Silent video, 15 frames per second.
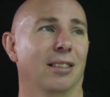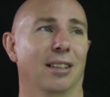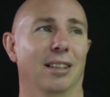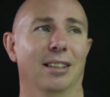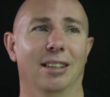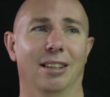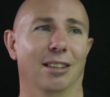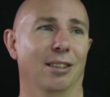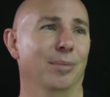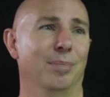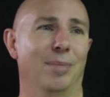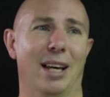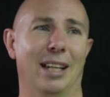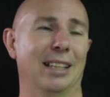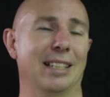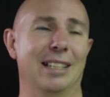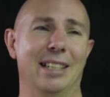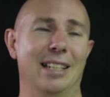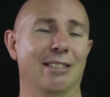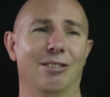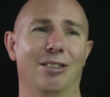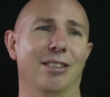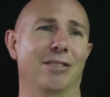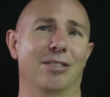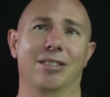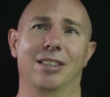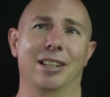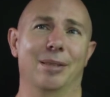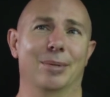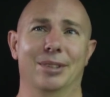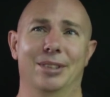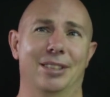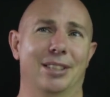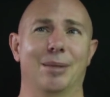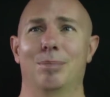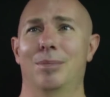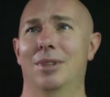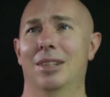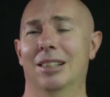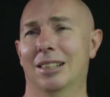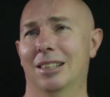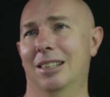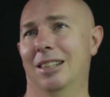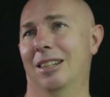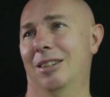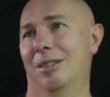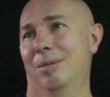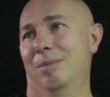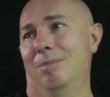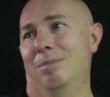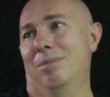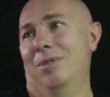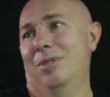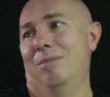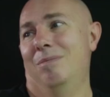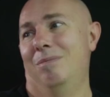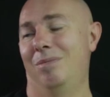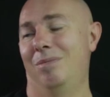I don't know, Alistair Overeem or something. I don't know.